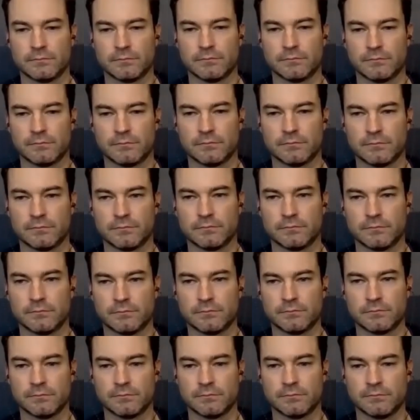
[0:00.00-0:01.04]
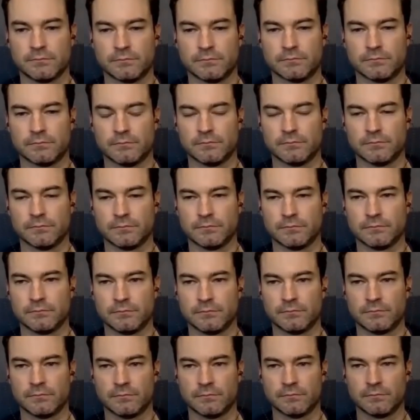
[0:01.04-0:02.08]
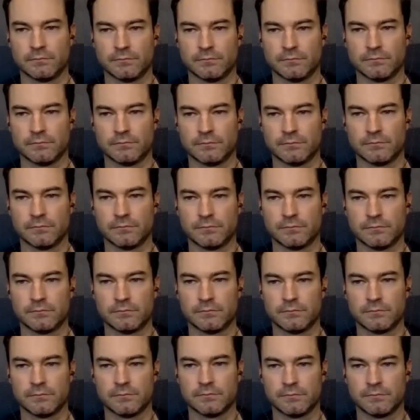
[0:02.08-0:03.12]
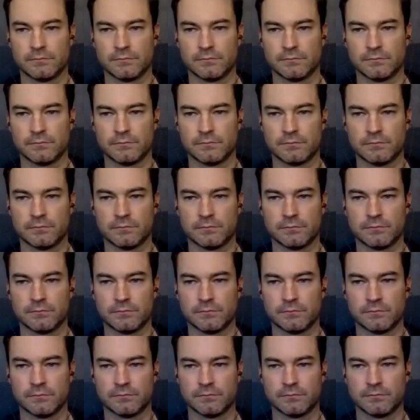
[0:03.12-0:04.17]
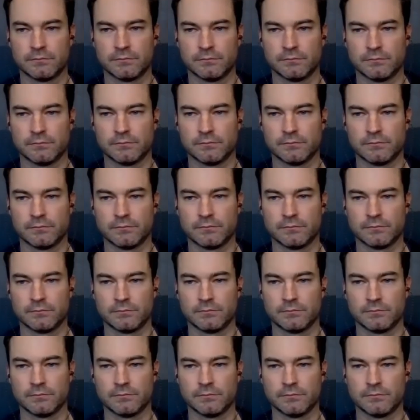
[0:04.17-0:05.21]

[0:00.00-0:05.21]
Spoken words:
This person isn't speaking.